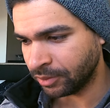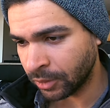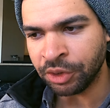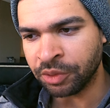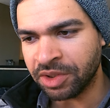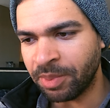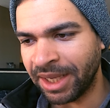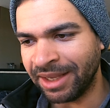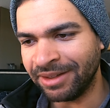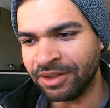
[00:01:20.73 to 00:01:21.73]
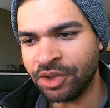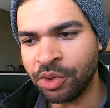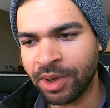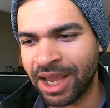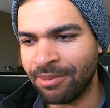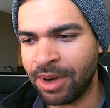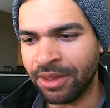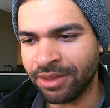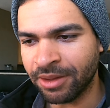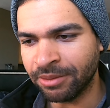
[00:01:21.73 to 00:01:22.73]
You spend 2K a
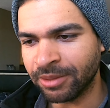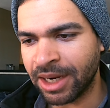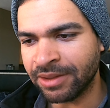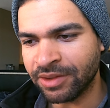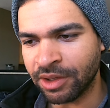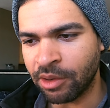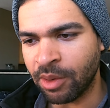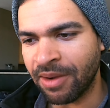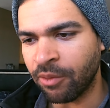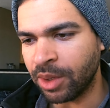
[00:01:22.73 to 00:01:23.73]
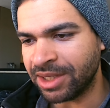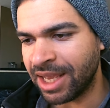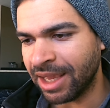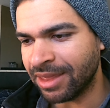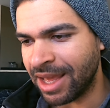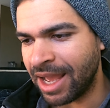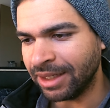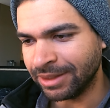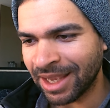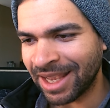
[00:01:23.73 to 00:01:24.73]
month, right? So if we take
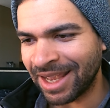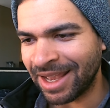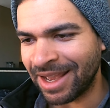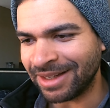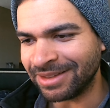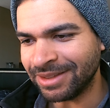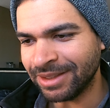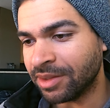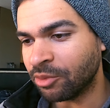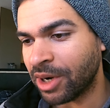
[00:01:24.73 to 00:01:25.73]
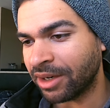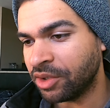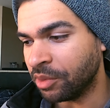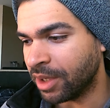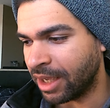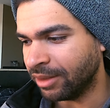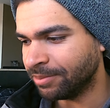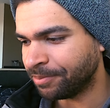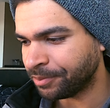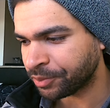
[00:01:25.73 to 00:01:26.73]
that and subtract 2K,
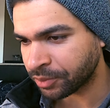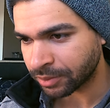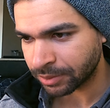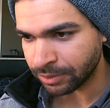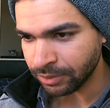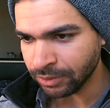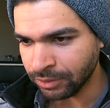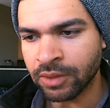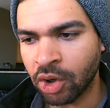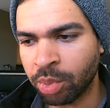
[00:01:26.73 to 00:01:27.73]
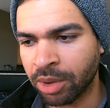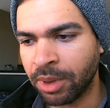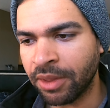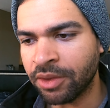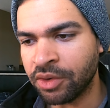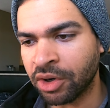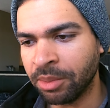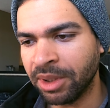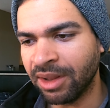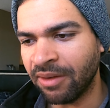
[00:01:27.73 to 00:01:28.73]
so per month, you're
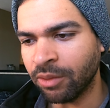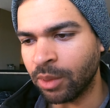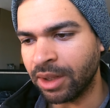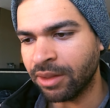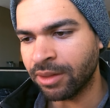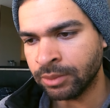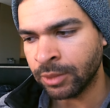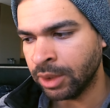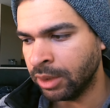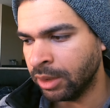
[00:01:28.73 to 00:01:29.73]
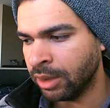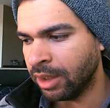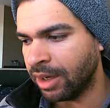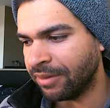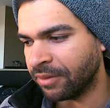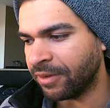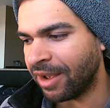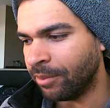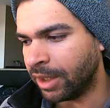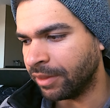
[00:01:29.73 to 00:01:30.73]
gonna be left with, after
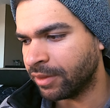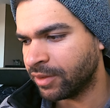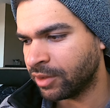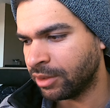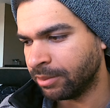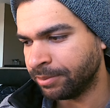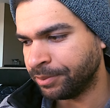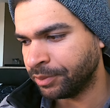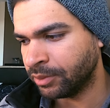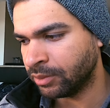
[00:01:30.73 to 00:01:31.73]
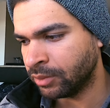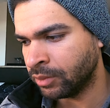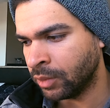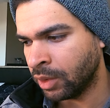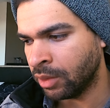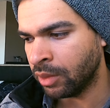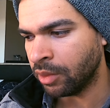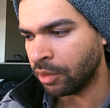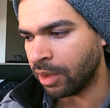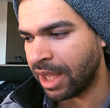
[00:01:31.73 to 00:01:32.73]
5 months,
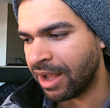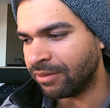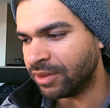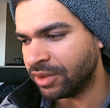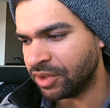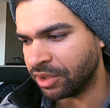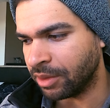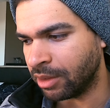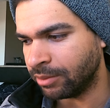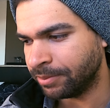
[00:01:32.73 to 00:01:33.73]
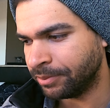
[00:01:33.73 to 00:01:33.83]
you'll have 0.